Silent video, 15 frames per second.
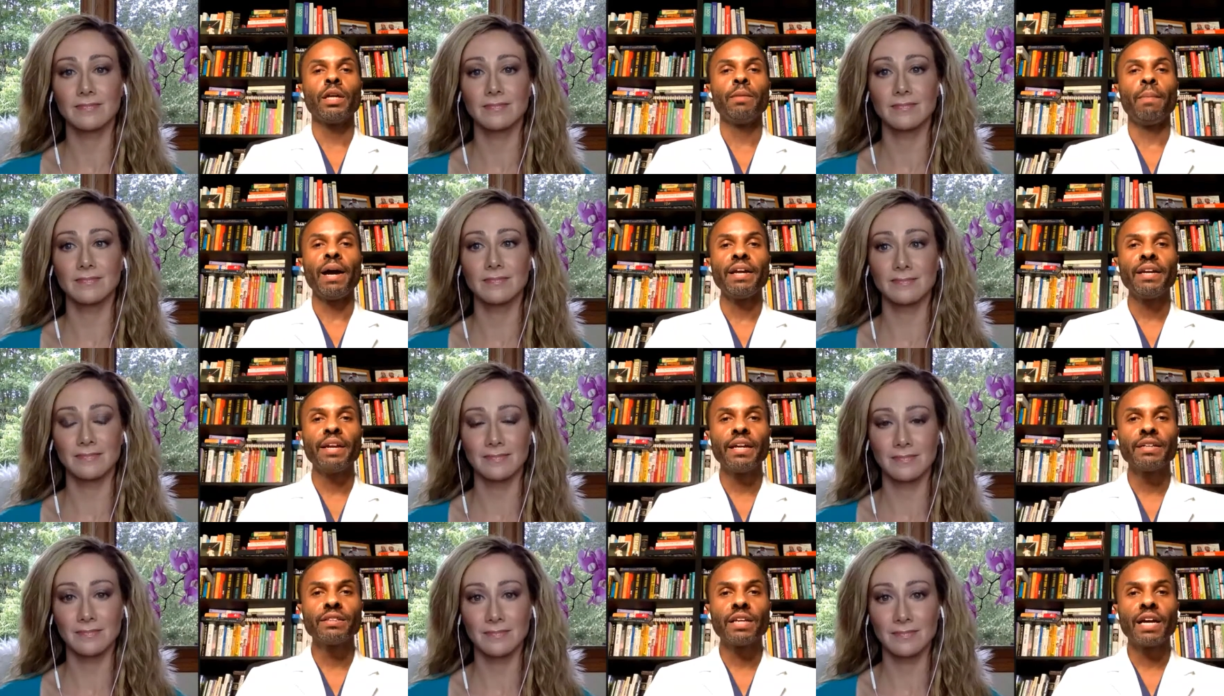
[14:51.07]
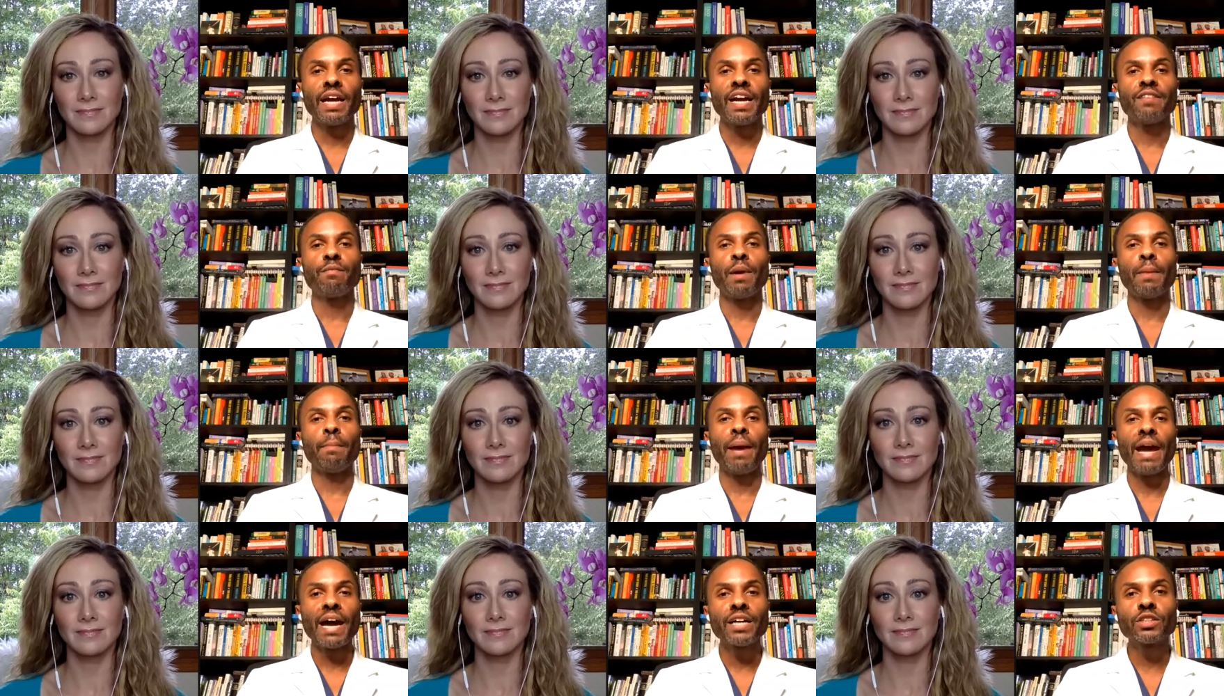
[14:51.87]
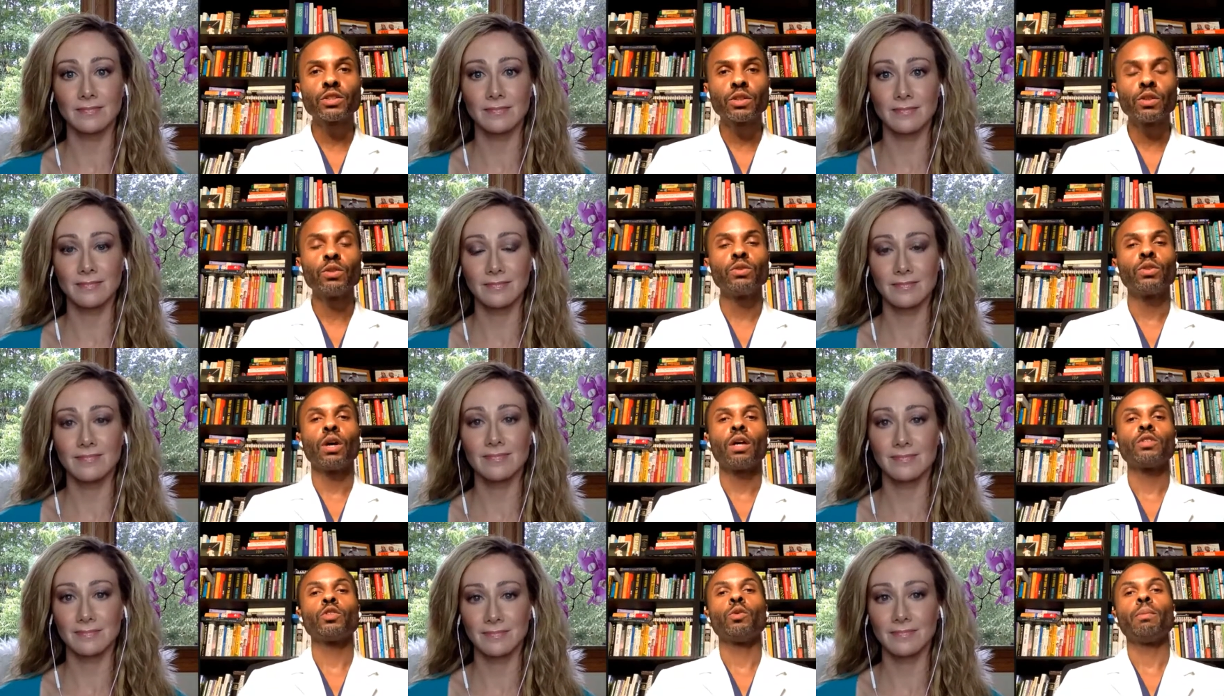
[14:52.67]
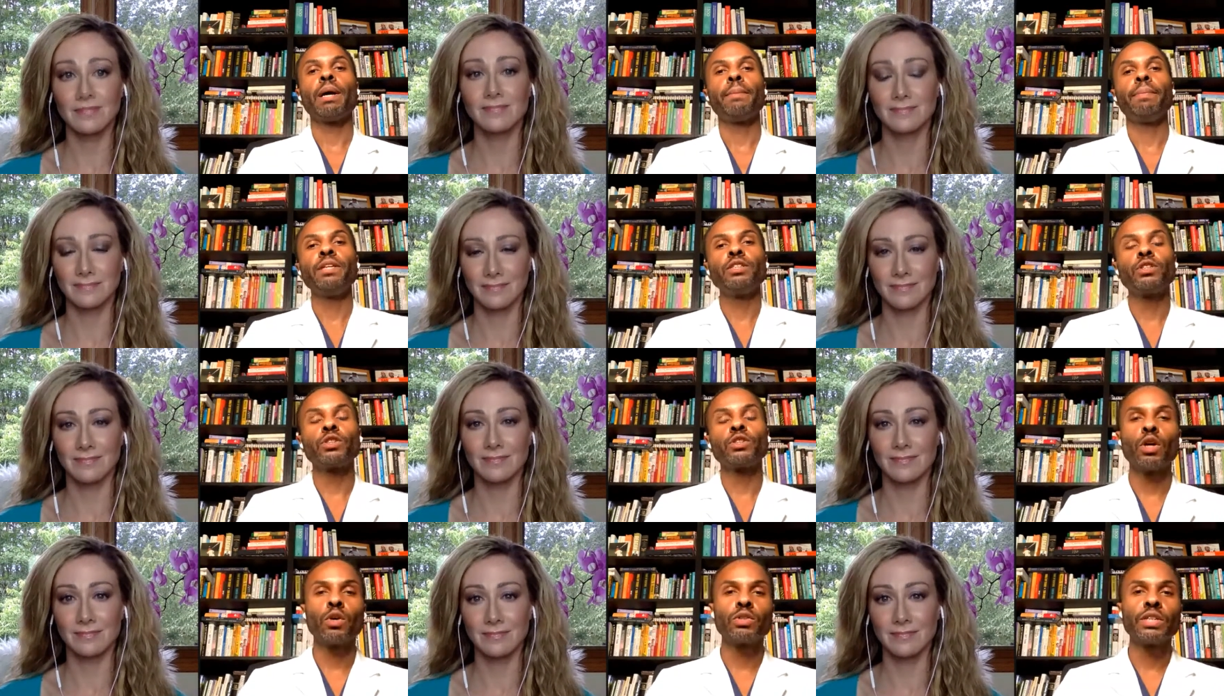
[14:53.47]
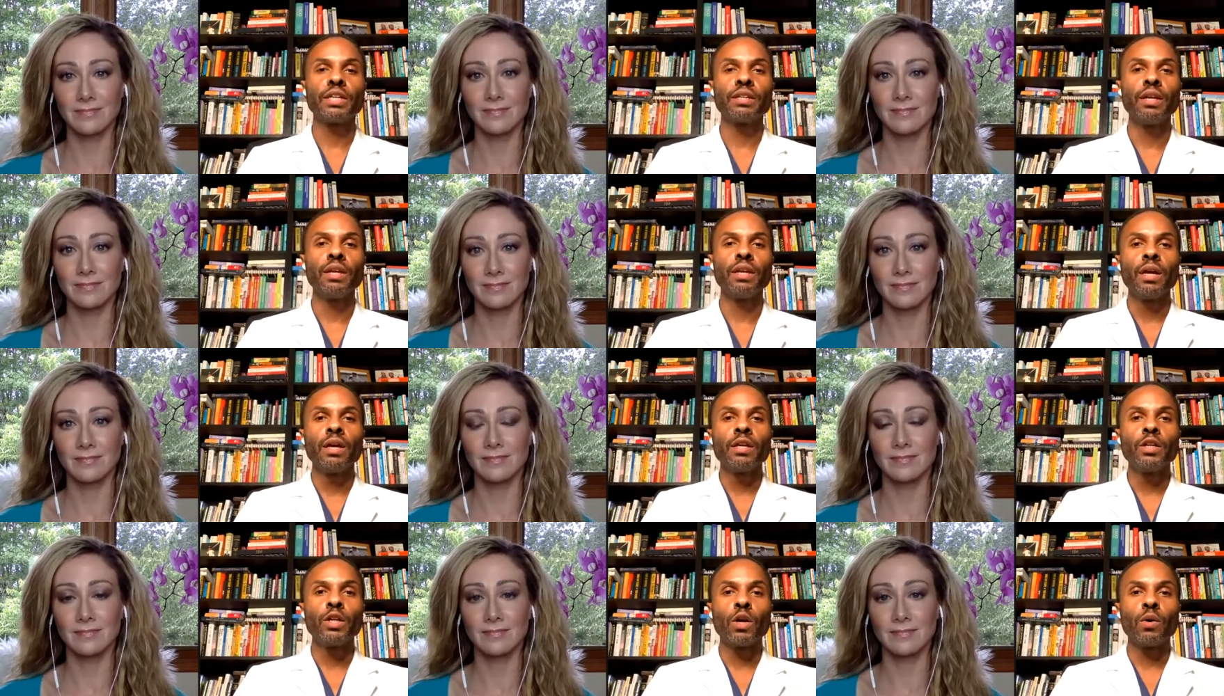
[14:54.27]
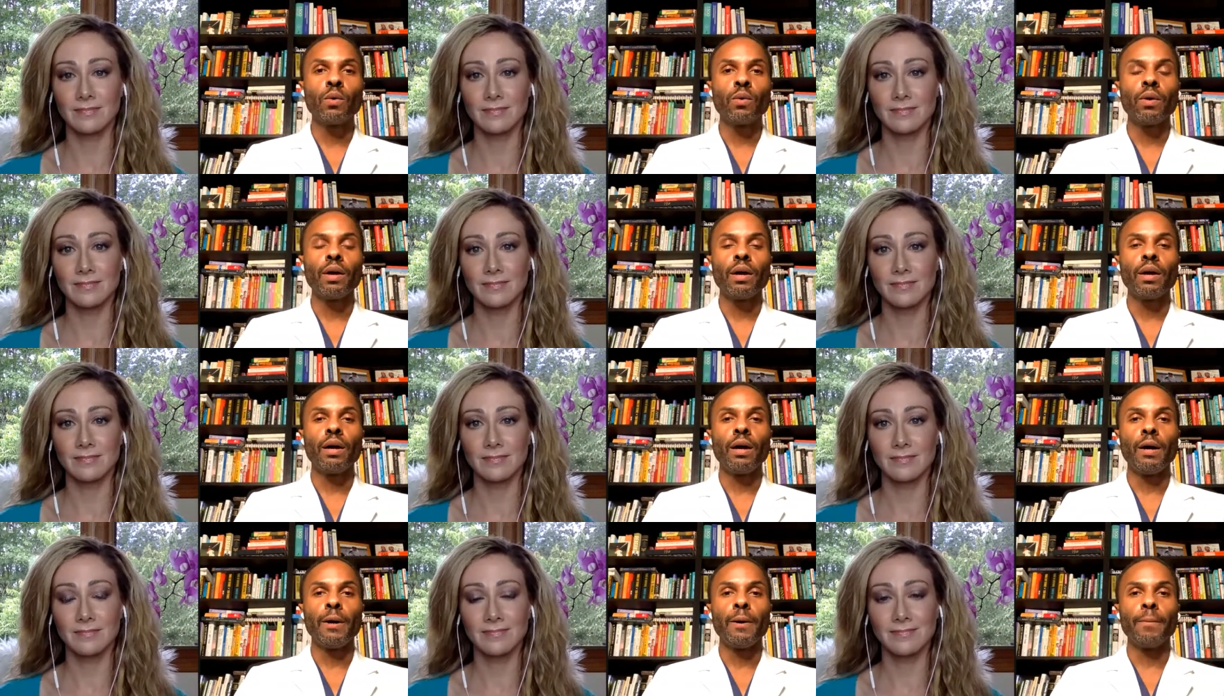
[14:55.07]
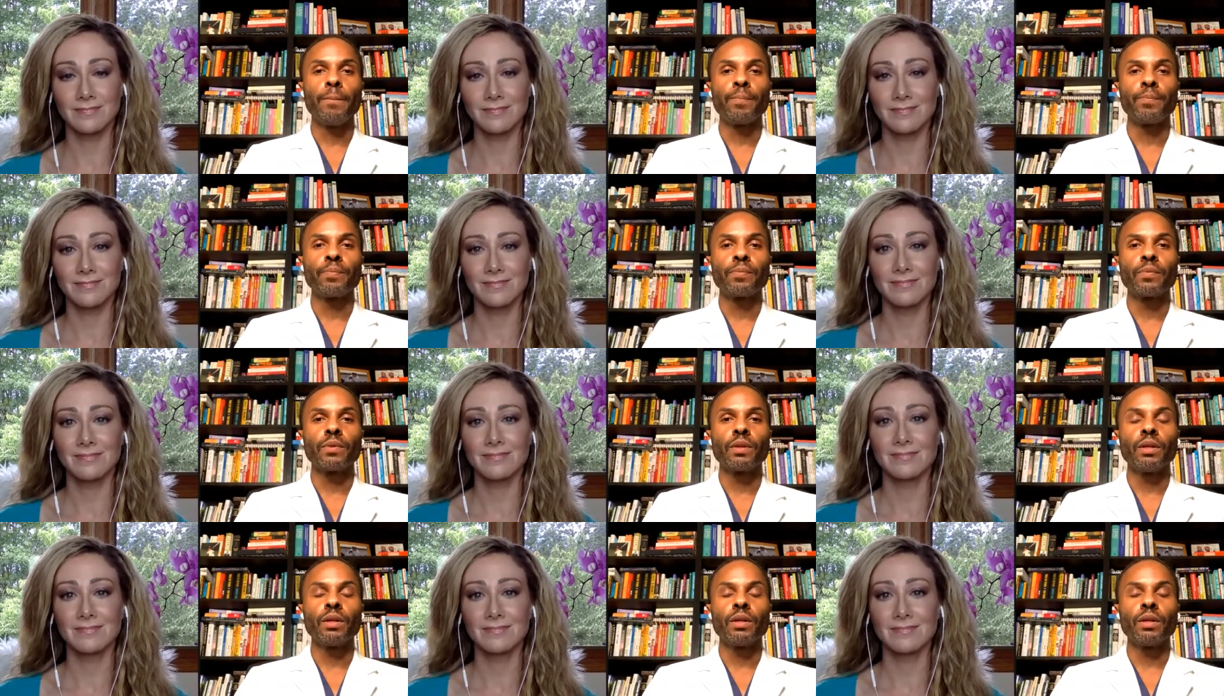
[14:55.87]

Speaker 1: In my case, I have my pastor who's also my business coach. And, you know, um,